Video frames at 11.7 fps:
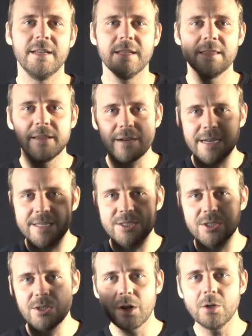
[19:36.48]
There is
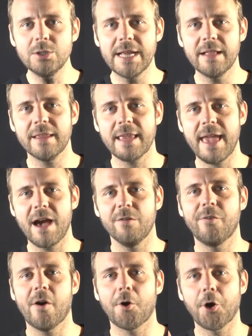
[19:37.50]
no telling how
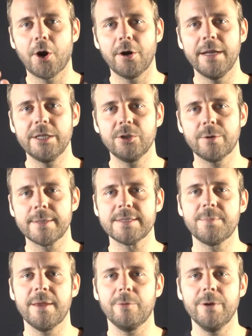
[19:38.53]
far our
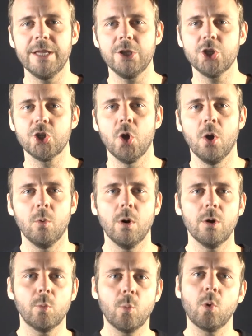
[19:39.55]
ignorance may reach,
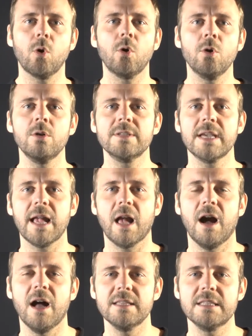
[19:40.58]
what worlds and
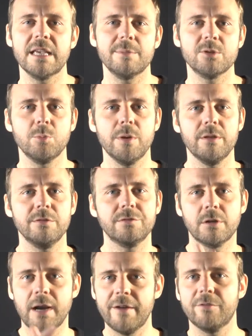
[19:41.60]
concepts will
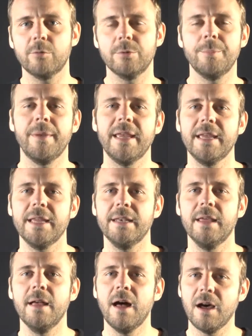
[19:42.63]
forever
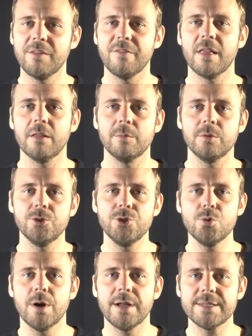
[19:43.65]
remain unavailable
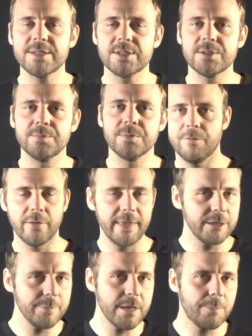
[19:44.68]
to us. For
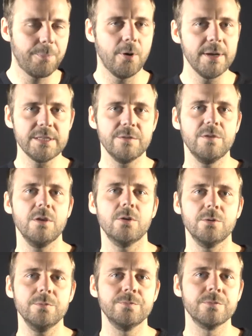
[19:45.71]
there to be points of
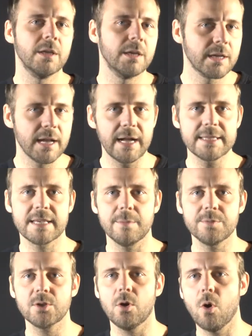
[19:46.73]
view,
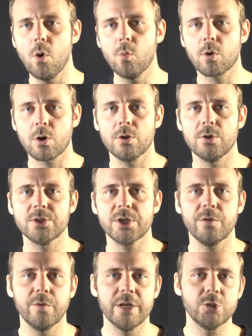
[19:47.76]
concepts, whole worlds
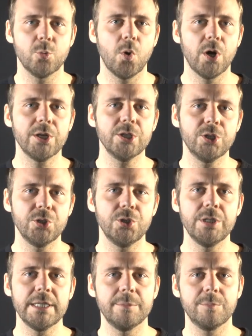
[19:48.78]
of which one
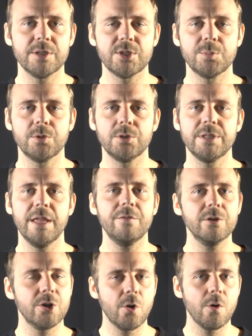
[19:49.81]
could, in principle,
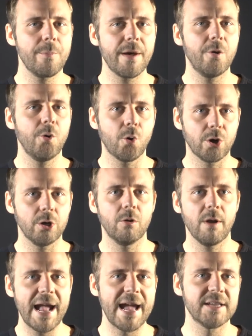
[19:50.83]
never know about or
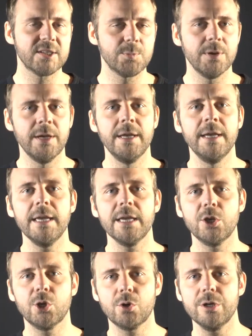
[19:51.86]
grasp,
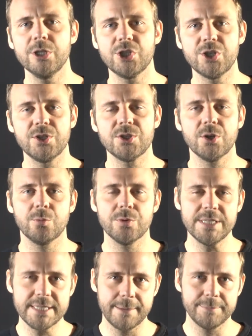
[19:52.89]
encourages a
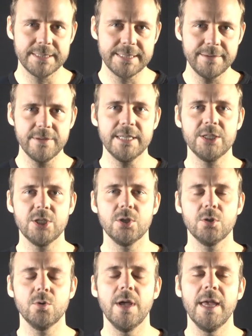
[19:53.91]
receptivity
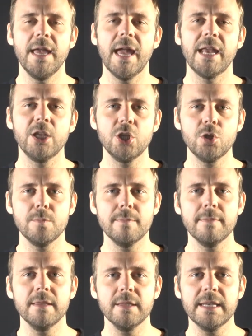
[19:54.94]
to and
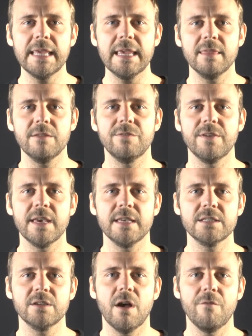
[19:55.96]
humility in the
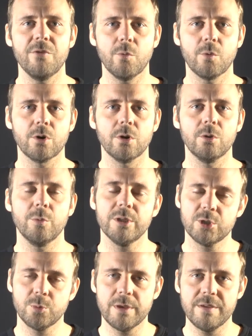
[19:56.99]
face of the world
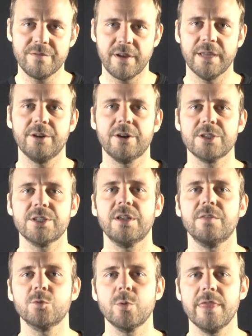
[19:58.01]
which we find
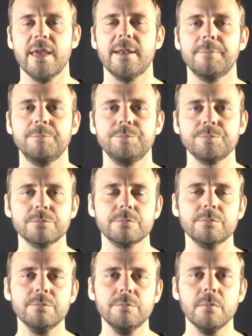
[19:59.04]
ourselves within.
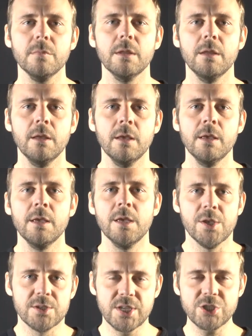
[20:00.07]

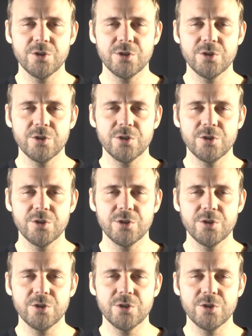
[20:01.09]
Such